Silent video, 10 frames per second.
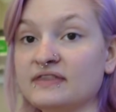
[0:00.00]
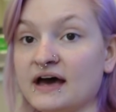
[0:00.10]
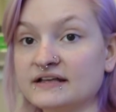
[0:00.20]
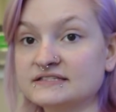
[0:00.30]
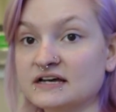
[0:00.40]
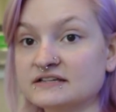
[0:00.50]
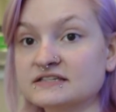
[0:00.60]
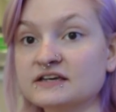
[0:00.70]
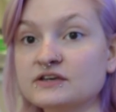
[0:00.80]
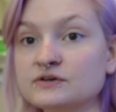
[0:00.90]
that
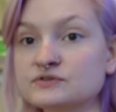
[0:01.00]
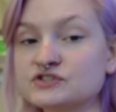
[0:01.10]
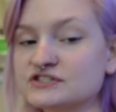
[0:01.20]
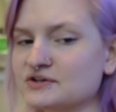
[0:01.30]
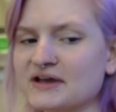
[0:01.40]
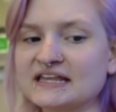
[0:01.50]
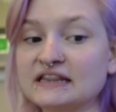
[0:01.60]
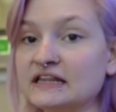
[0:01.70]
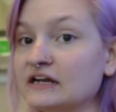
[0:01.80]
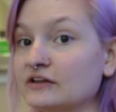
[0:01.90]
Saskia used just so I
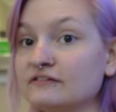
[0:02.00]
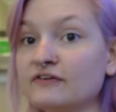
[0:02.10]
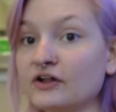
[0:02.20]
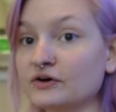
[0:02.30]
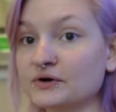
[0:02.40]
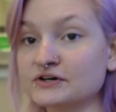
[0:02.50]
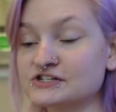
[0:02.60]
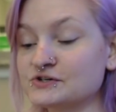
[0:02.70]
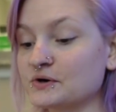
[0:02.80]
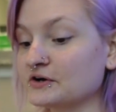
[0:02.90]
can literally follow her
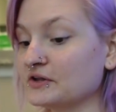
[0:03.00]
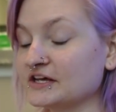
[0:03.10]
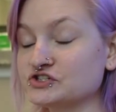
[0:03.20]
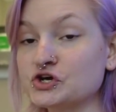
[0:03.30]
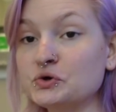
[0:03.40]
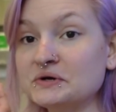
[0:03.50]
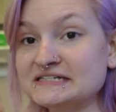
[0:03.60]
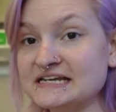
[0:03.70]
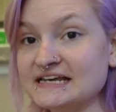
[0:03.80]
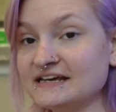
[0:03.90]
tutorial like to a
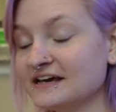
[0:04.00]
T,